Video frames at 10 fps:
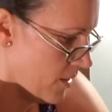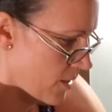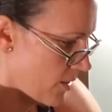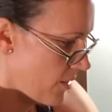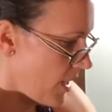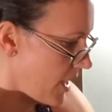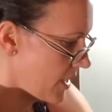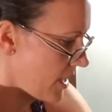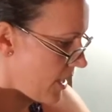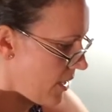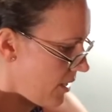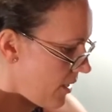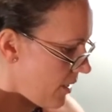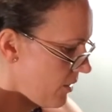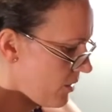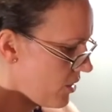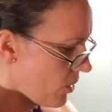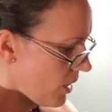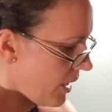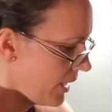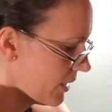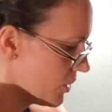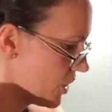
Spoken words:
All right. I don't totally let the